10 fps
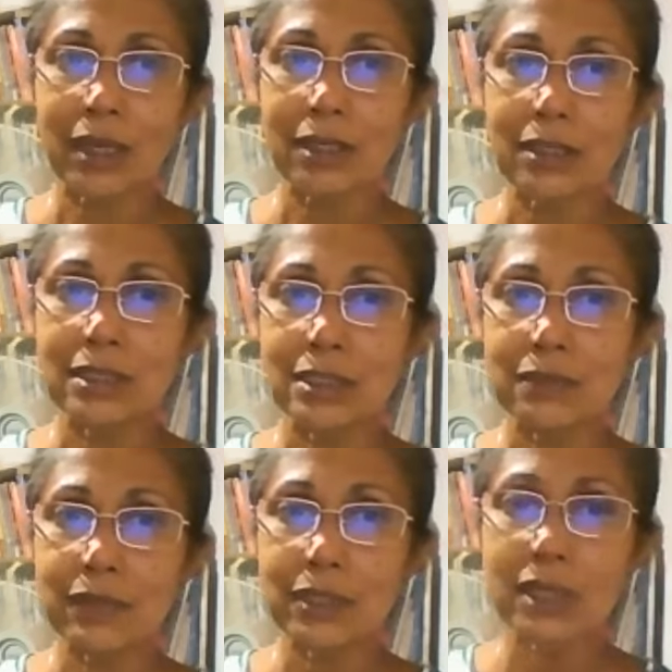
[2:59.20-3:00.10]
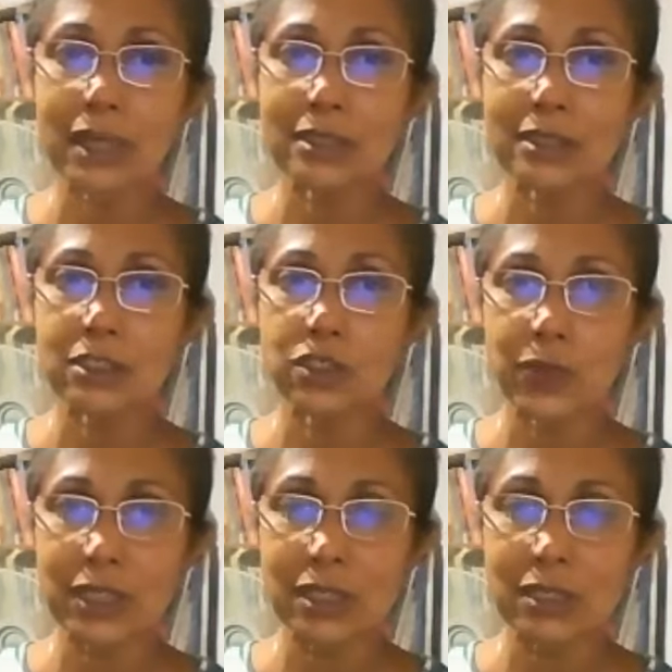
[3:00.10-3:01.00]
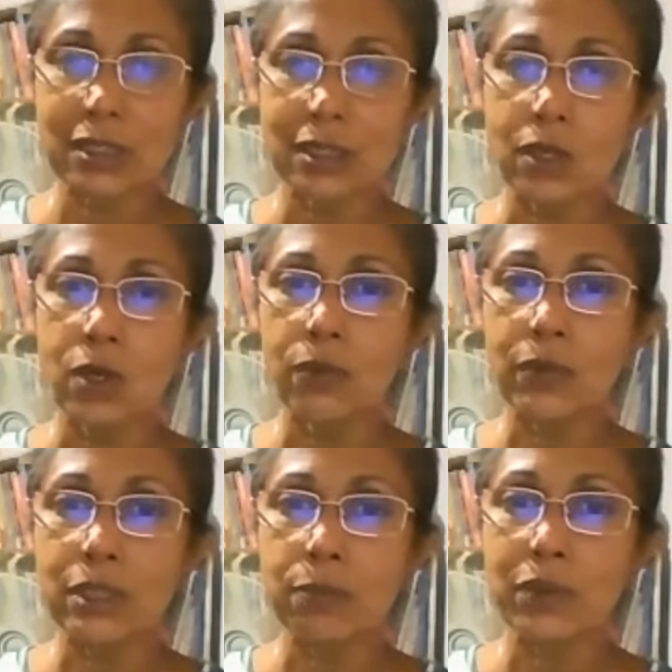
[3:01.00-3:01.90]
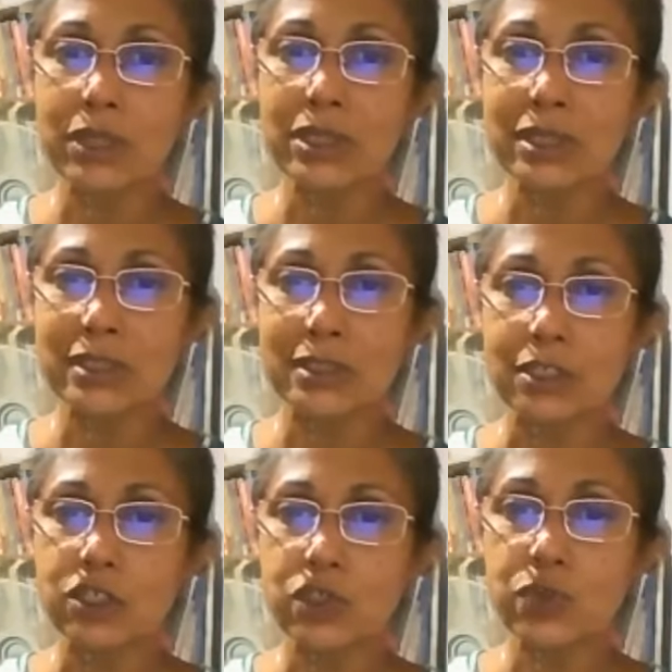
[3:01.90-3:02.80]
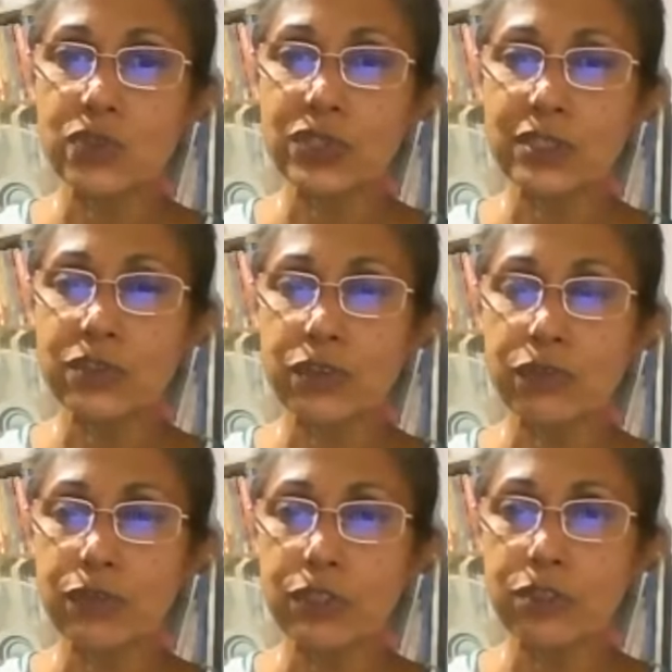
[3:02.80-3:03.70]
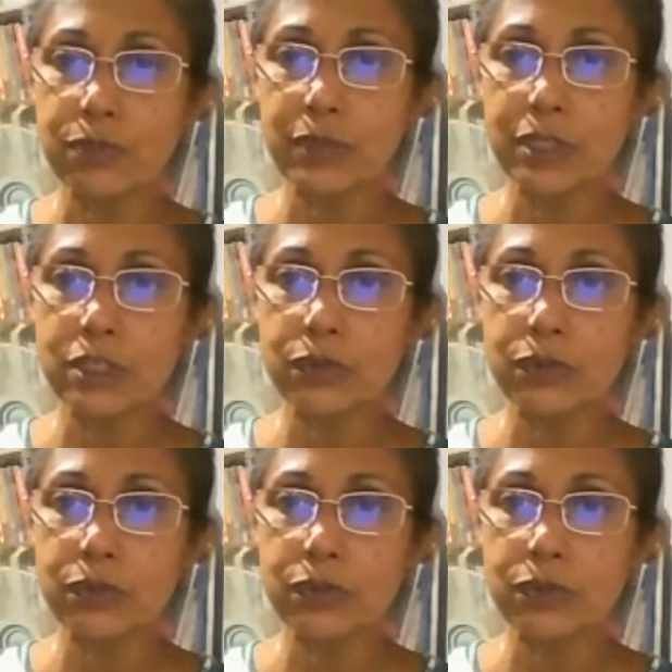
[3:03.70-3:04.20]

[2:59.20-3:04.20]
This is further accentuated when the poetess chooses to refer to the bird